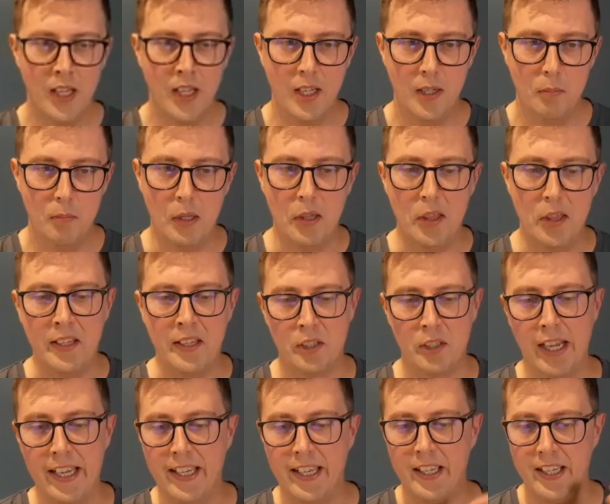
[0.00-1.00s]
But things
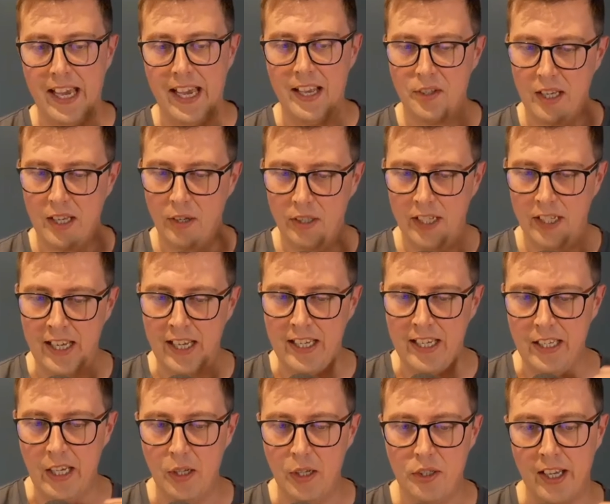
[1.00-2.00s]
like SLD
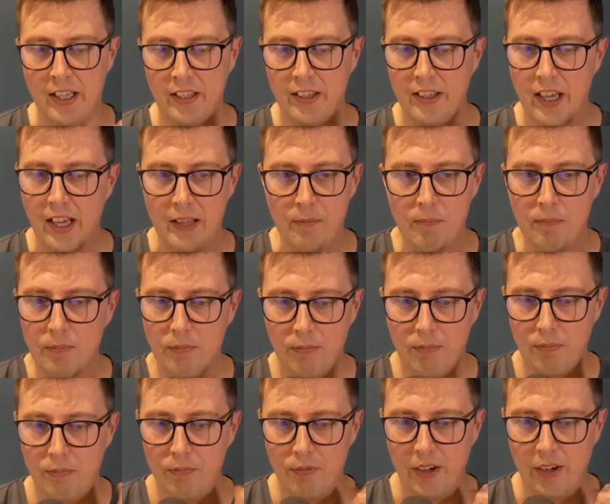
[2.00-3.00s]
usage are
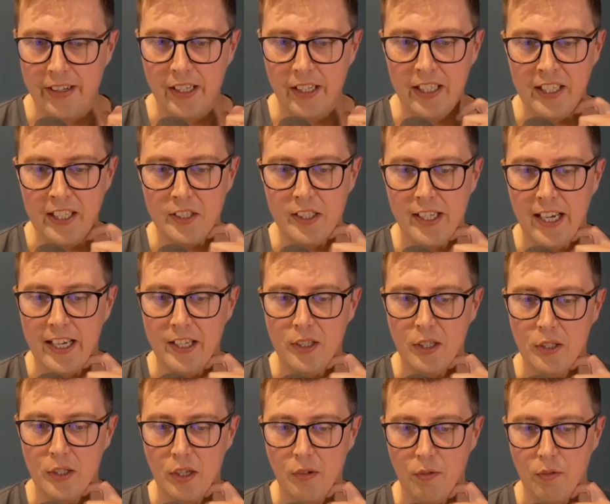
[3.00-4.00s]
very good
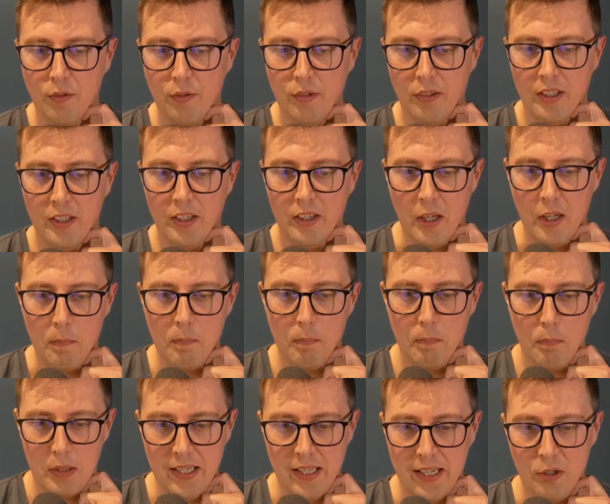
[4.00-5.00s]
indicators of the
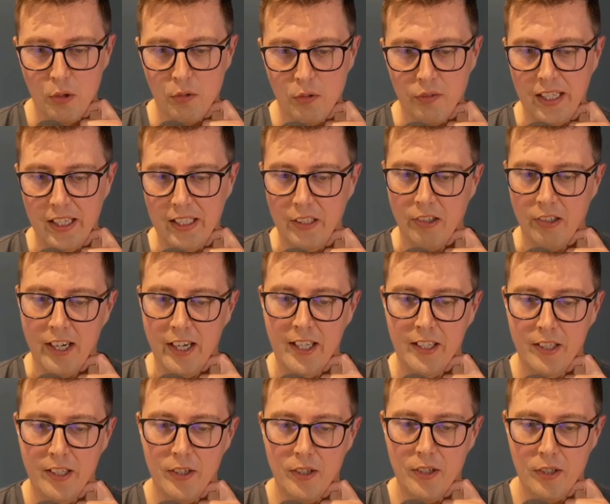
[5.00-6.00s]
potential value, right?
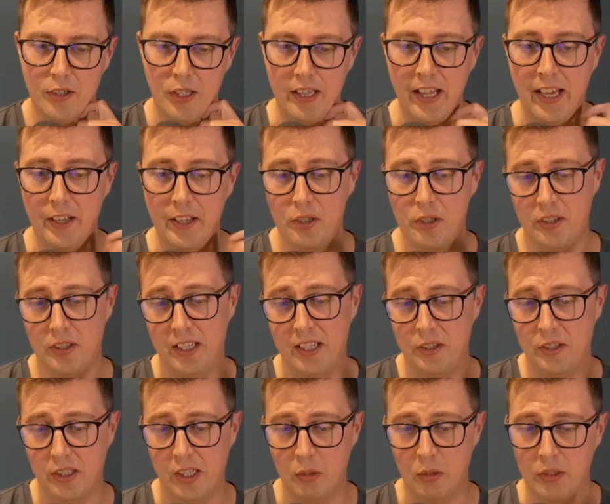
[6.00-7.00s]
So that's a
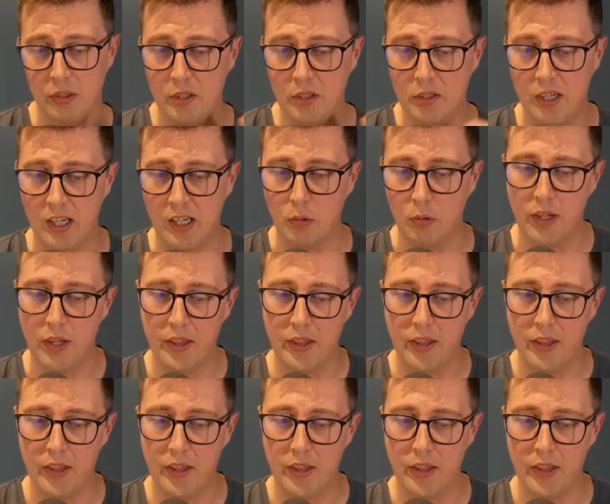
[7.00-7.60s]
good one to start with.